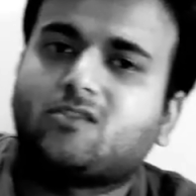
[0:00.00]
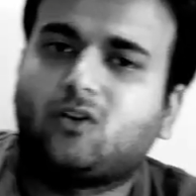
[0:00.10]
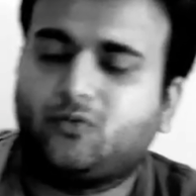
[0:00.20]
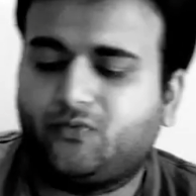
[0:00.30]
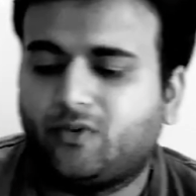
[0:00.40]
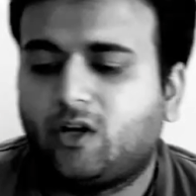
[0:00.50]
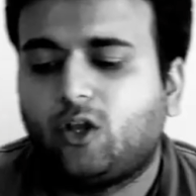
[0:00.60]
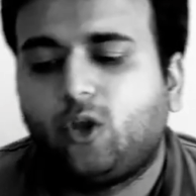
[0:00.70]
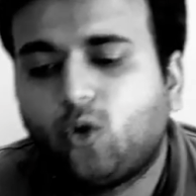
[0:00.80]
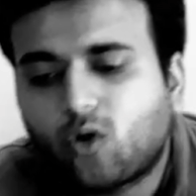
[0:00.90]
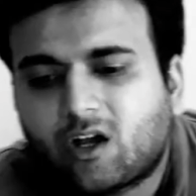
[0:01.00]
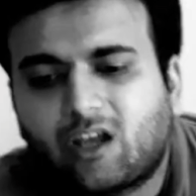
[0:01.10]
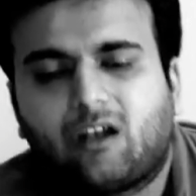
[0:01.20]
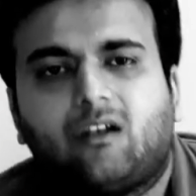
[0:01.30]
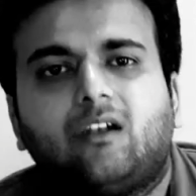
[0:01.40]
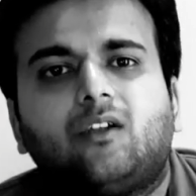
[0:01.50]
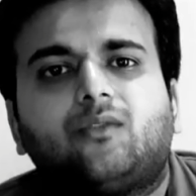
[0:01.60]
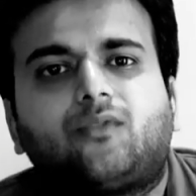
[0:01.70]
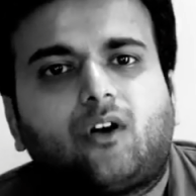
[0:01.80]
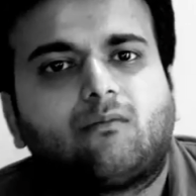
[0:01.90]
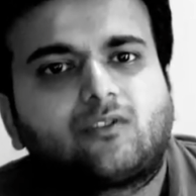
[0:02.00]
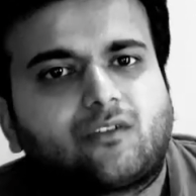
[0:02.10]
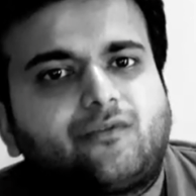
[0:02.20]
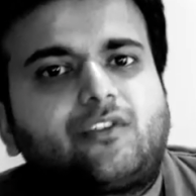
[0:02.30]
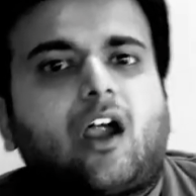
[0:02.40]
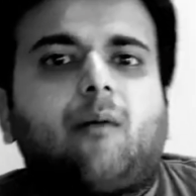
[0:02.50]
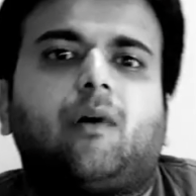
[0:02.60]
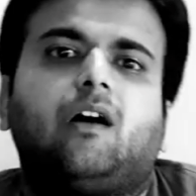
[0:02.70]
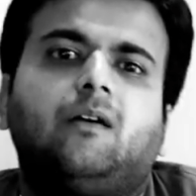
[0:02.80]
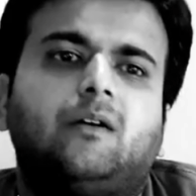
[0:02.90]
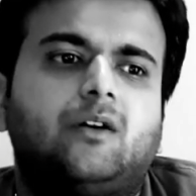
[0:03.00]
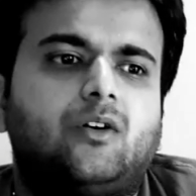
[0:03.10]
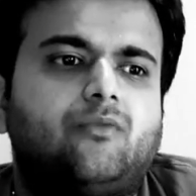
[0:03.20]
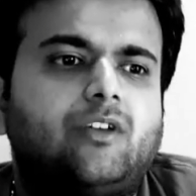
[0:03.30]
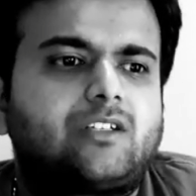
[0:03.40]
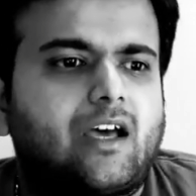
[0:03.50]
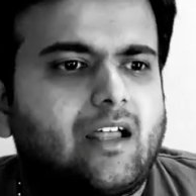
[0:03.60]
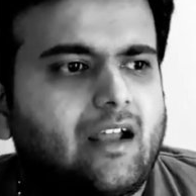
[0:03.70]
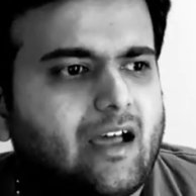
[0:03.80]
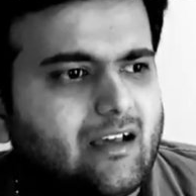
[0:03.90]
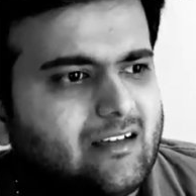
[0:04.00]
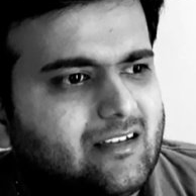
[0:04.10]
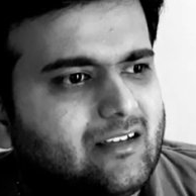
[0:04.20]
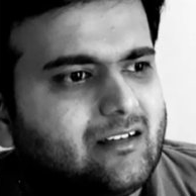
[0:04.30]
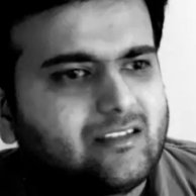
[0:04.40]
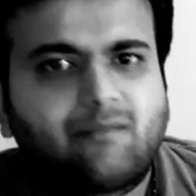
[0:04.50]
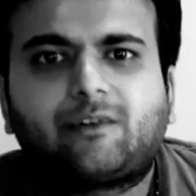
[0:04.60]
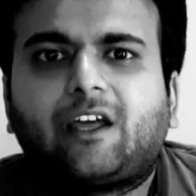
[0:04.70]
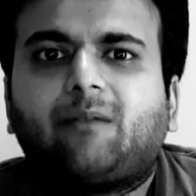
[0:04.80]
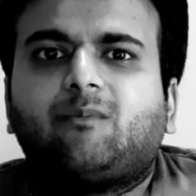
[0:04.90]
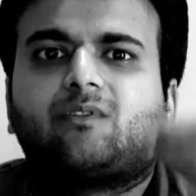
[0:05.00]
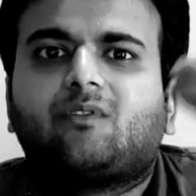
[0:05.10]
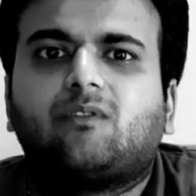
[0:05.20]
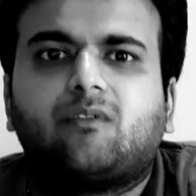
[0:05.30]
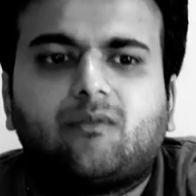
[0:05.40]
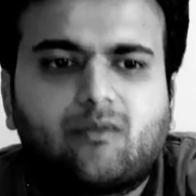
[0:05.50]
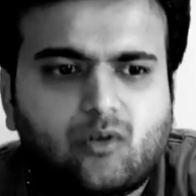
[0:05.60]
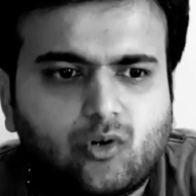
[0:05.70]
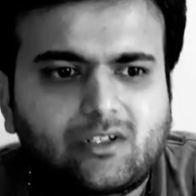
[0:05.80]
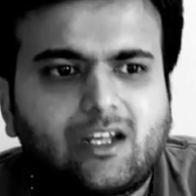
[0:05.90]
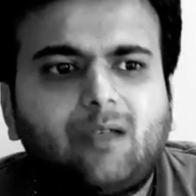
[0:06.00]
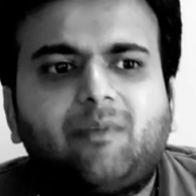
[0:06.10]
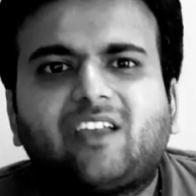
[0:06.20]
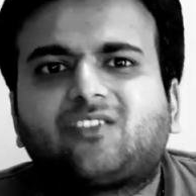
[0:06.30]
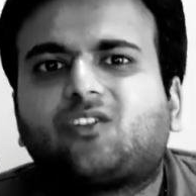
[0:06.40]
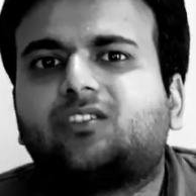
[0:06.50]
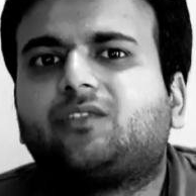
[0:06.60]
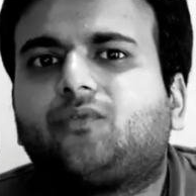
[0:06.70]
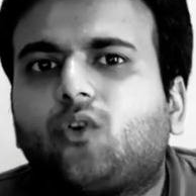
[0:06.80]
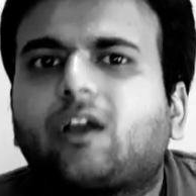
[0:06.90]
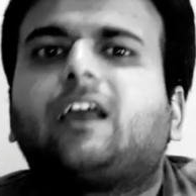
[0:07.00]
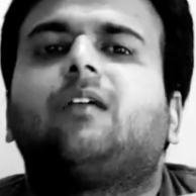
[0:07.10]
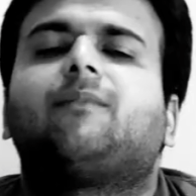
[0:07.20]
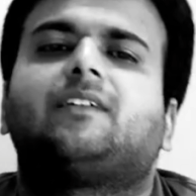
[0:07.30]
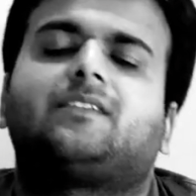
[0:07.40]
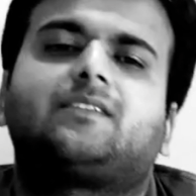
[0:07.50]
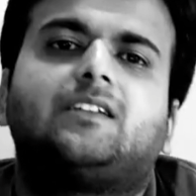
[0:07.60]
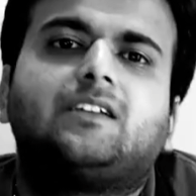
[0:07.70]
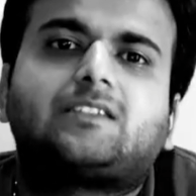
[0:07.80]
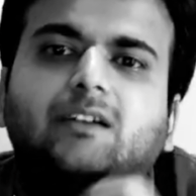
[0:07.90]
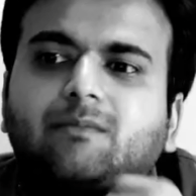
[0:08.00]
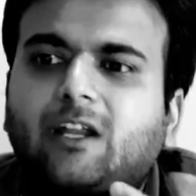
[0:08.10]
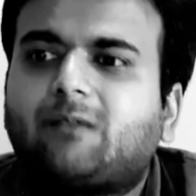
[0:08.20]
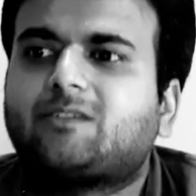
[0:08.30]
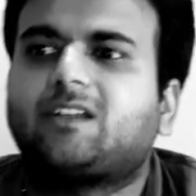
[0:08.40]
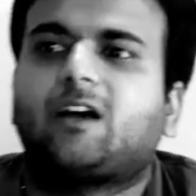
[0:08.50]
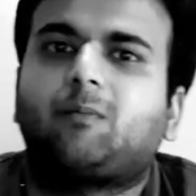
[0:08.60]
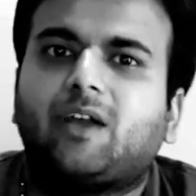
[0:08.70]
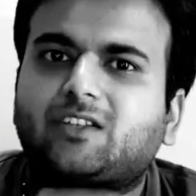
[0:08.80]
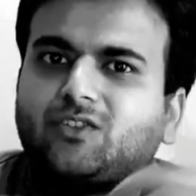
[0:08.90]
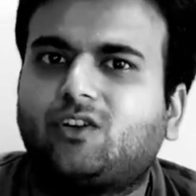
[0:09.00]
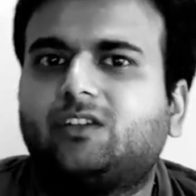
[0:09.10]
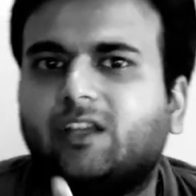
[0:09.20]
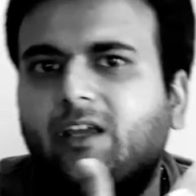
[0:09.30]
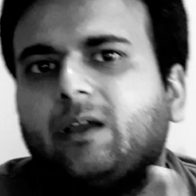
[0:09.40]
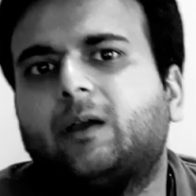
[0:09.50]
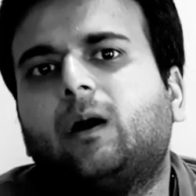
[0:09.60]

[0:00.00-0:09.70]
of local forms of drama which are sometimes totally based on the folk elements, sometimes they are based on the